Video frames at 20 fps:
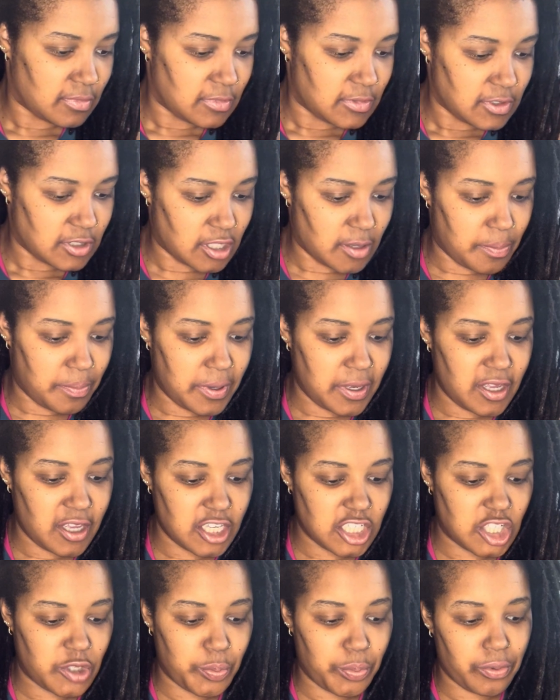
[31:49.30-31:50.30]
It's a
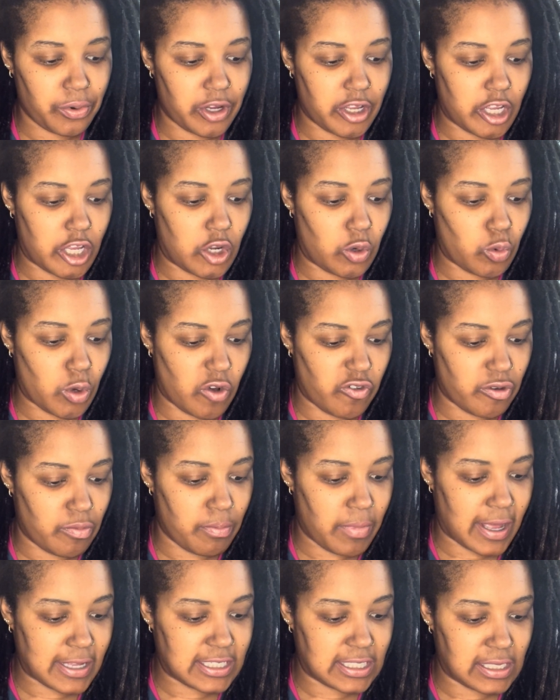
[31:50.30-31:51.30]
bedspread woven
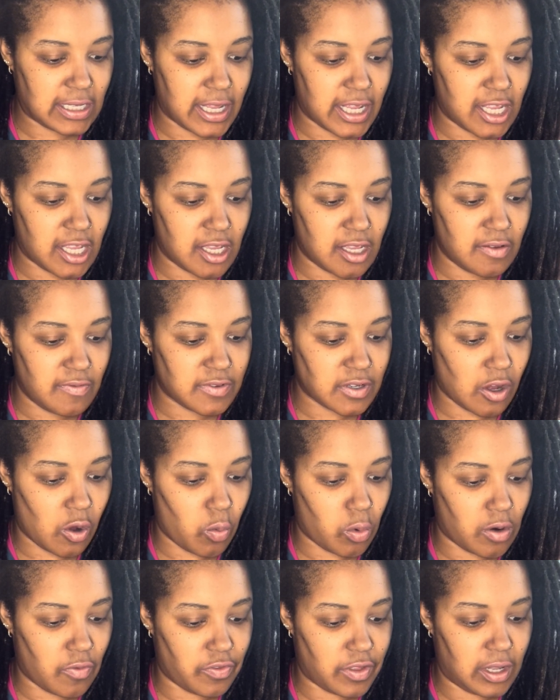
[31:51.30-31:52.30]
by slaves on
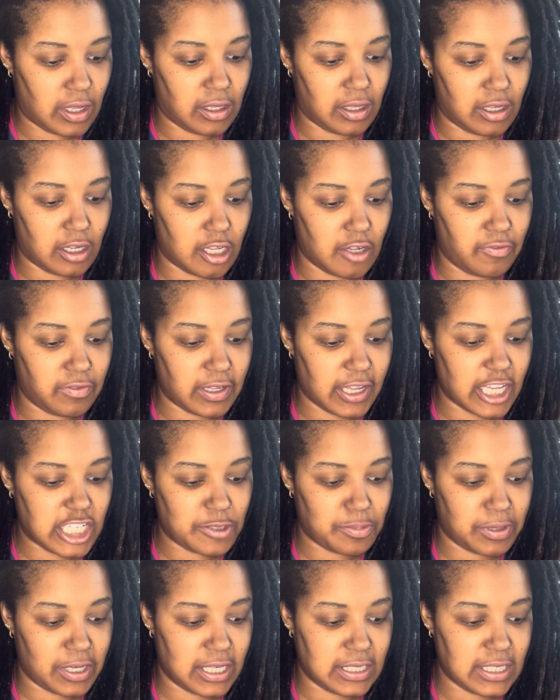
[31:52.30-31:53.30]
one of the Lovelace
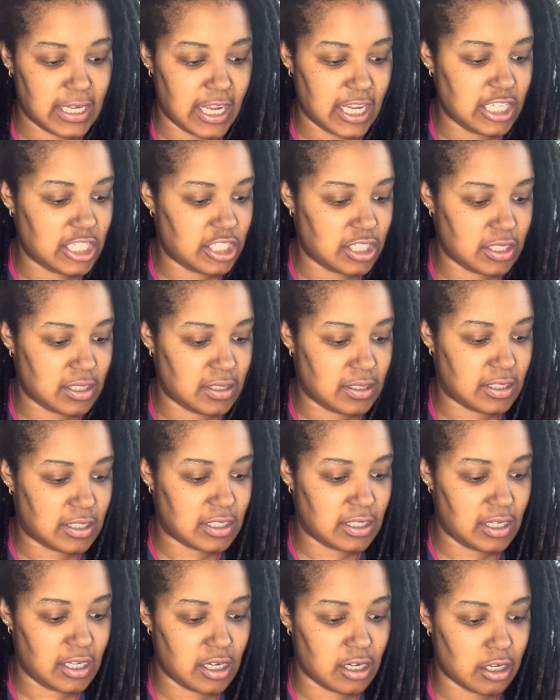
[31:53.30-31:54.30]
plantations
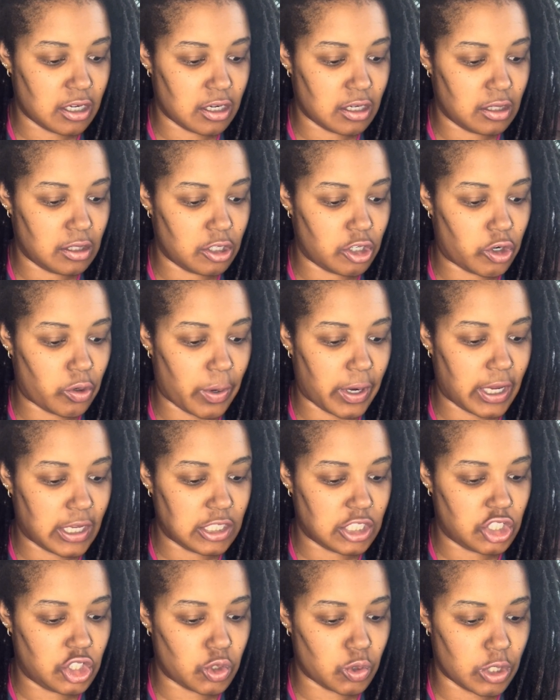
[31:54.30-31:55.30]
near
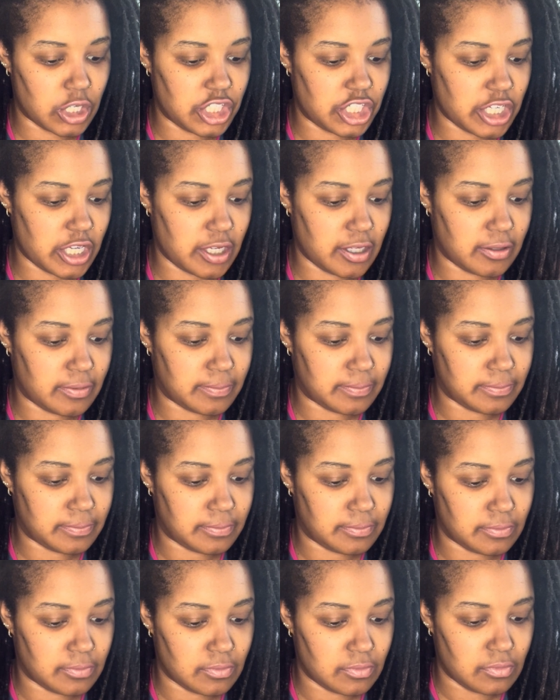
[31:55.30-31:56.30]
LaGrange, Georgia.
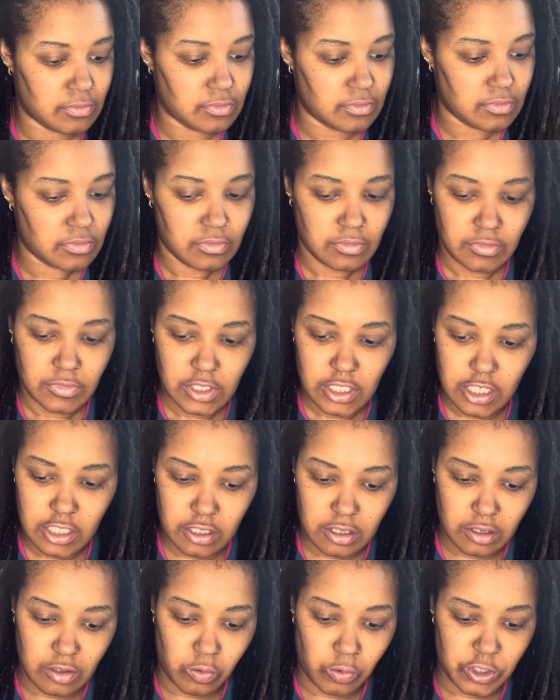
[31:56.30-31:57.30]
It's
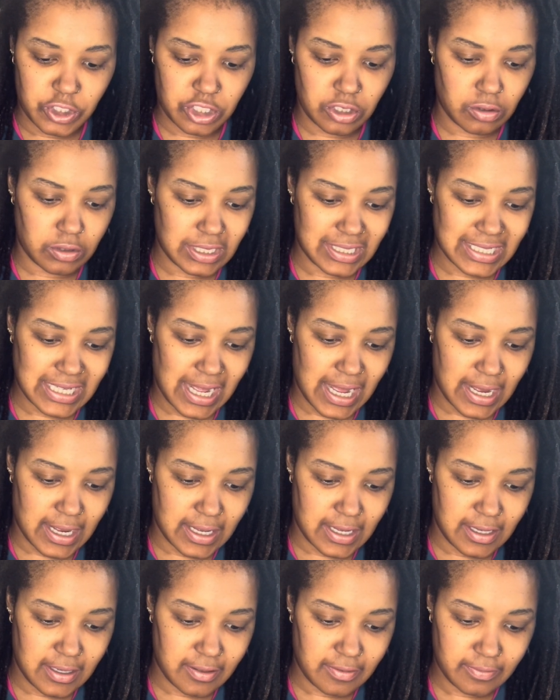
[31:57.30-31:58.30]
an original
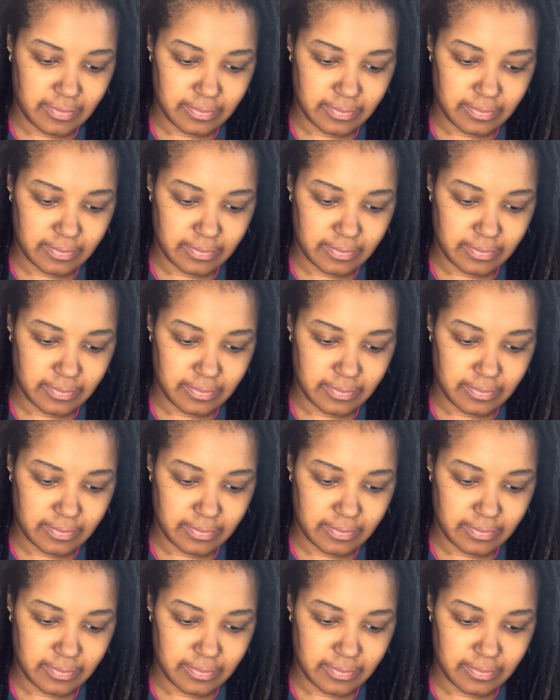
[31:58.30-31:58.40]
design.